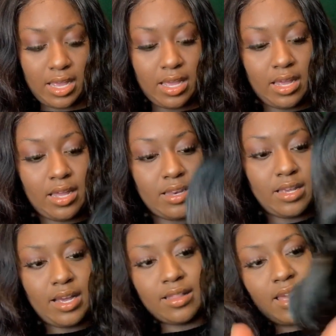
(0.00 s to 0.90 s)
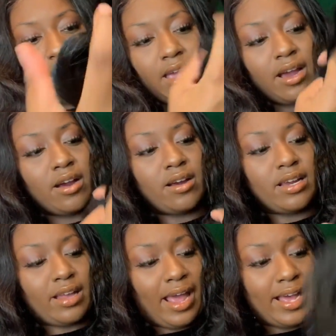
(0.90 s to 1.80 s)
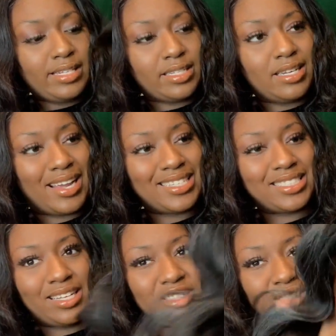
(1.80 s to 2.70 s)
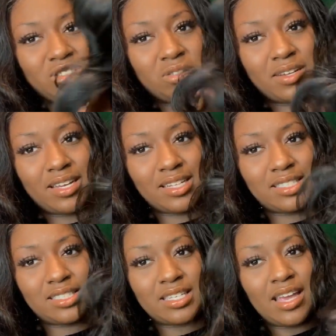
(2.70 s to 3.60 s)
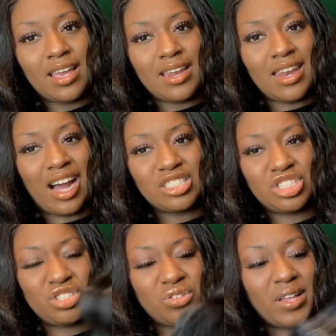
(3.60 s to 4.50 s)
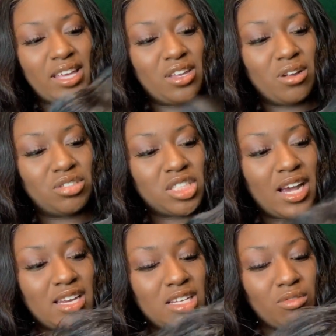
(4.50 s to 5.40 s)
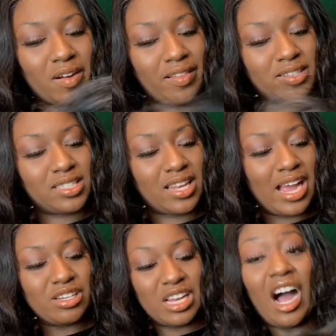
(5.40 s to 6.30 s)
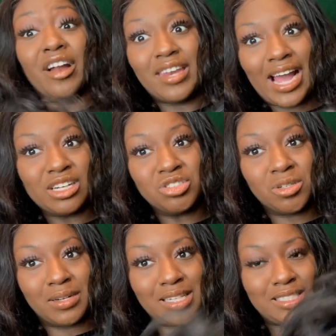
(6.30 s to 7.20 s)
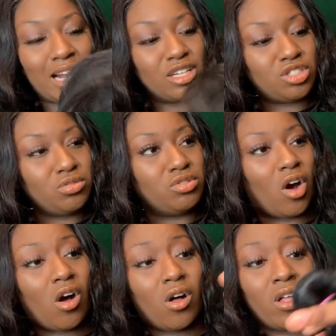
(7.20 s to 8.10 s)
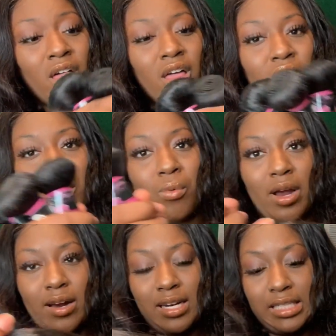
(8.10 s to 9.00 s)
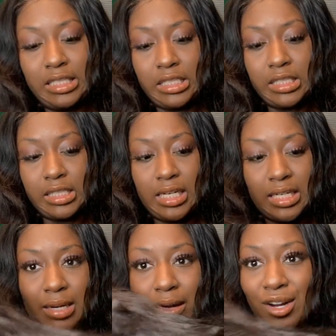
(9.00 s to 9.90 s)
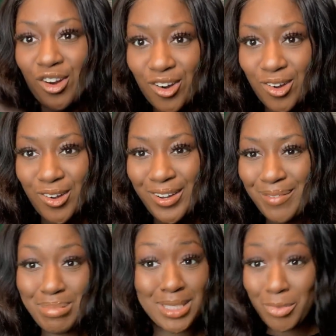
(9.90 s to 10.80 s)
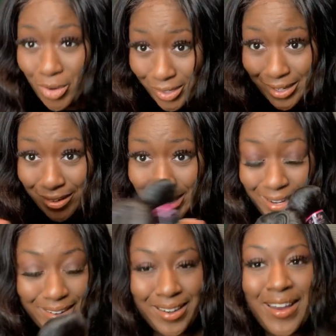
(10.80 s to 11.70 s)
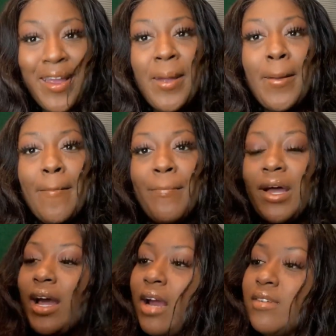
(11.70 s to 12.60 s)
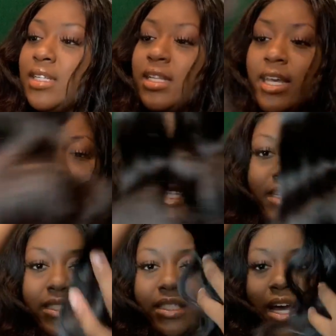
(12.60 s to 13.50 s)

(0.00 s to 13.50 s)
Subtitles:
And yeah, the hair has a nice luster to it. It's not too shiny where it looks unnatural, but it's not too dull where it's just like, girl, put some oil on your hair. But I really like this.